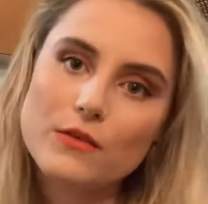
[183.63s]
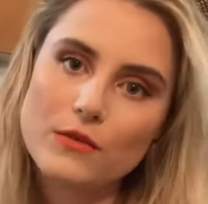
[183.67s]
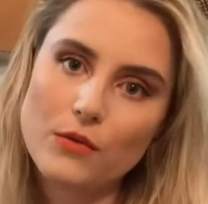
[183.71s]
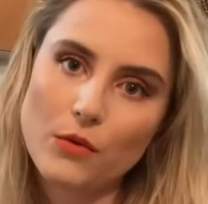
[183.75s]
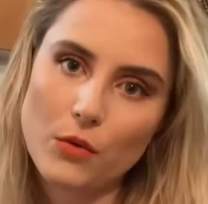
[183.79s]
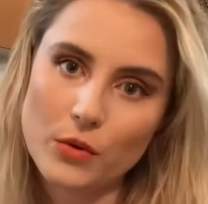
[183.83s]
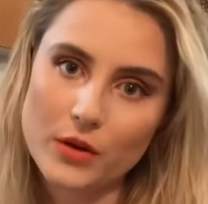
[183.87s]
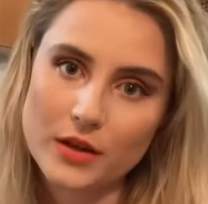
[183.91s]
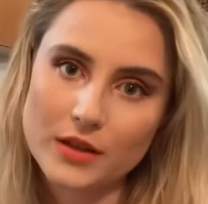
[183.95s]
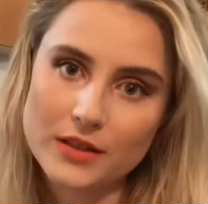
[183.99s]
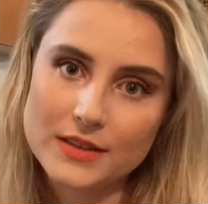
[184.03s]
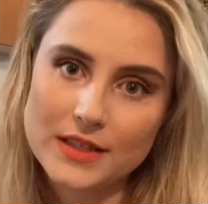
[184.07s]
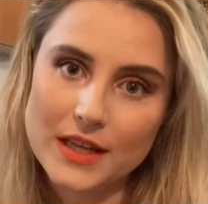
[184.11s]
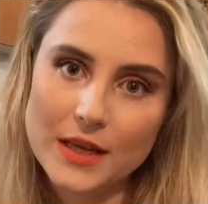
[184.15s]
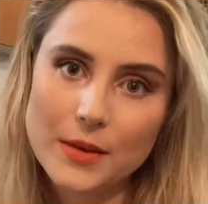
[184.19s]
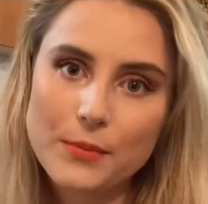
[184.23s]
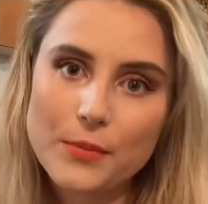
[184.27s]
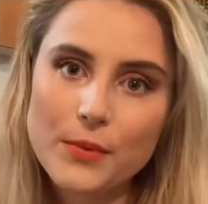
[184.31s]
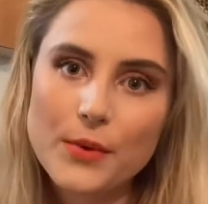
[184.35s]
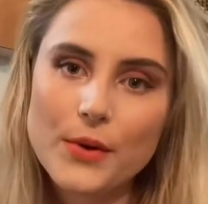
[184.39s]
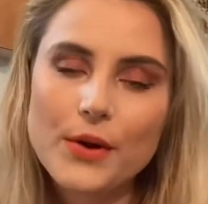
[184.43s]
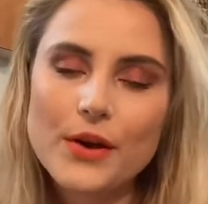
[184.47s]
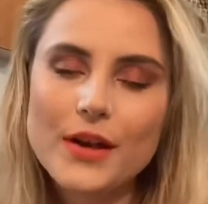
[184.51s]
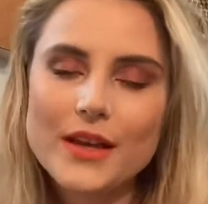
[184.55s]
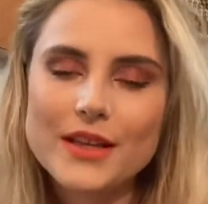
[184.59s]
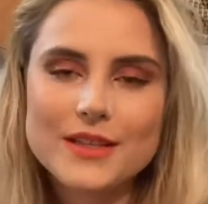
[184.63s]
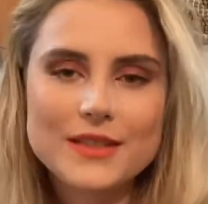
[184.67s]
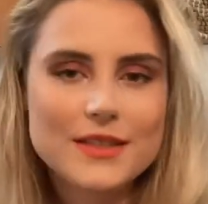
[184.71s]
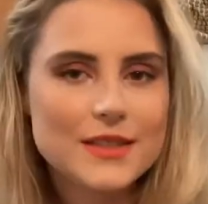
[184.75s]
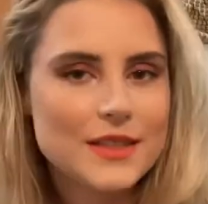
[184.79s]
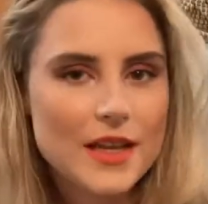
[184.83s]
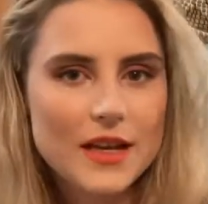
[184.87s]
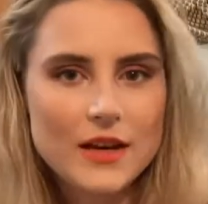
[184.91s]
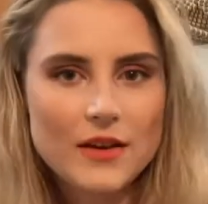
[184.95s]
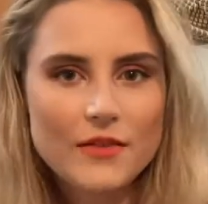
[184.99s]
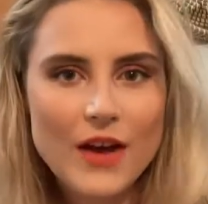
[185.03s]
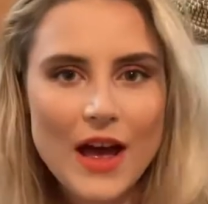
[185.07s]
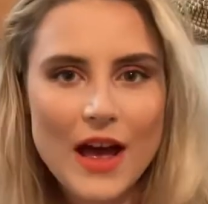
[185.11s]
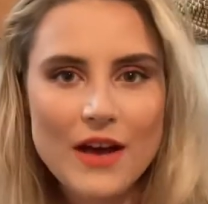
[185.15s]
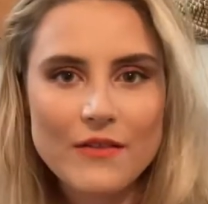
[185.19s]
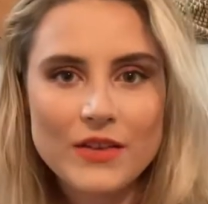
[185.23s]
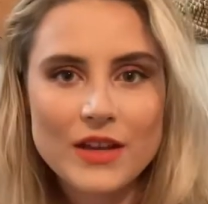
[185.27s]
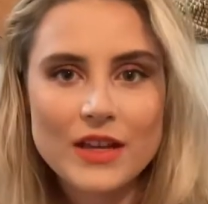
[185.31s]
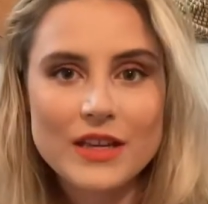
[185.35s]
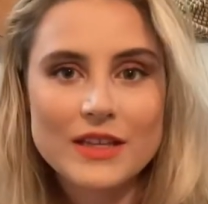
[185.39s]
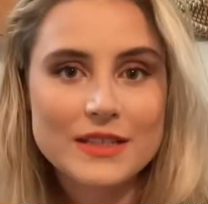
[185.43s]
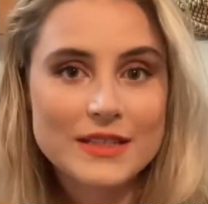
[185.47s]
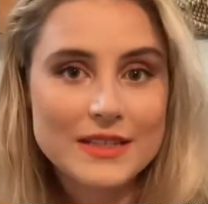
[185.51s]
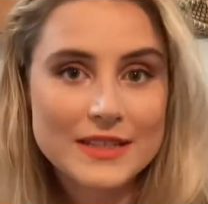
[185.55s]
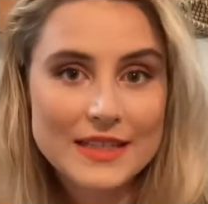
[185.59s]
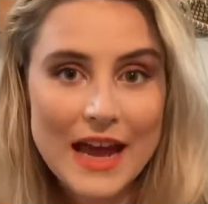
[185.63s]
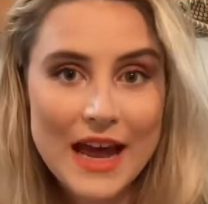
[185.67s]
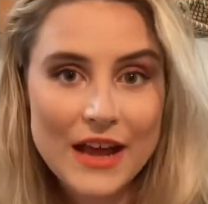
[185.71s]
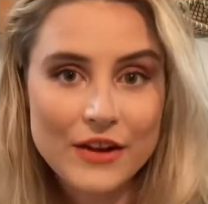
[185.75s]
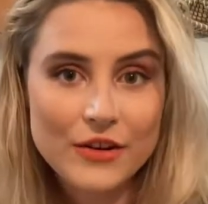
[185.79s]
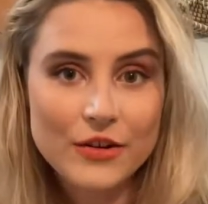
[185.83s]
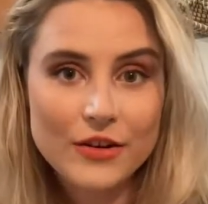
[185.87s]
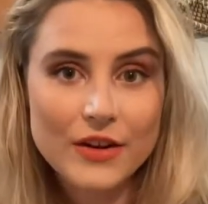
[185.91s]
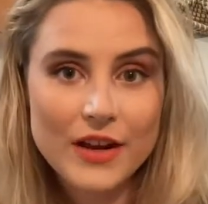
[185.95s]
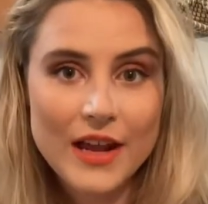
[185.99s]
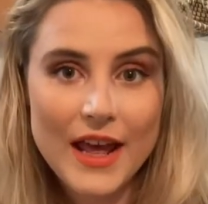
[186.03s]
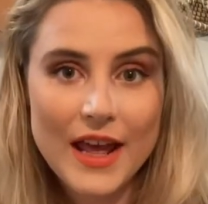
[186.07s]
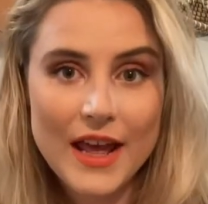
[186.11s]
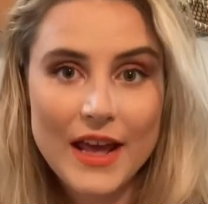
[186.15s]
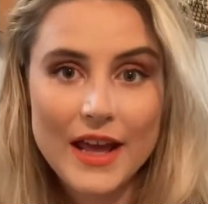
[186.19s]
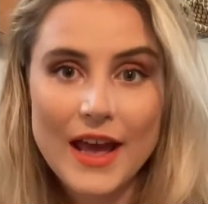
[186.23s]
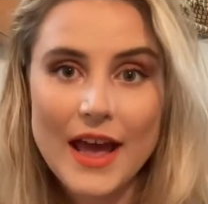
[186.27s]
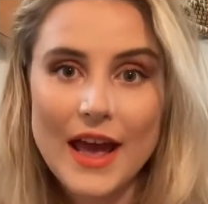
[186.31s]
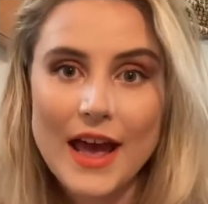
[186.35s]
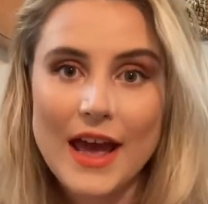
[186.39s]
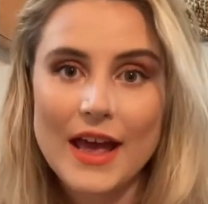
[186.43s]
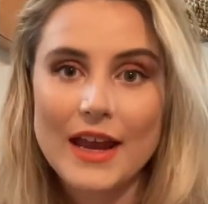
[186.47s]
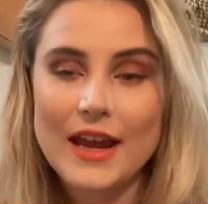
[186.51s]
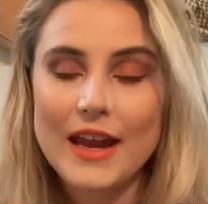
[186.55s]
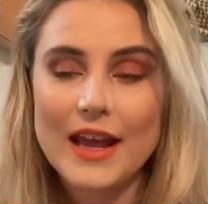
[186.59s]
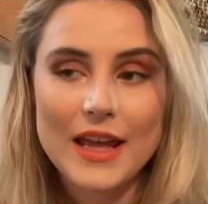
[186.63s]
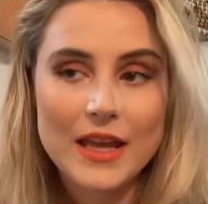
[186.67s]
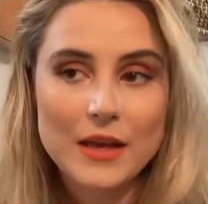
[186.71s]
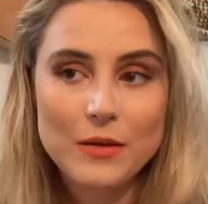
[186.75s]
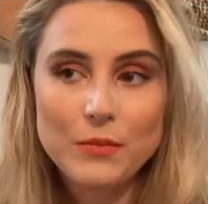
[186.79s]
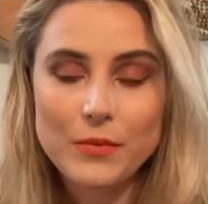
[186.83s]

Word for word: For example, instead of having a Saturday at 8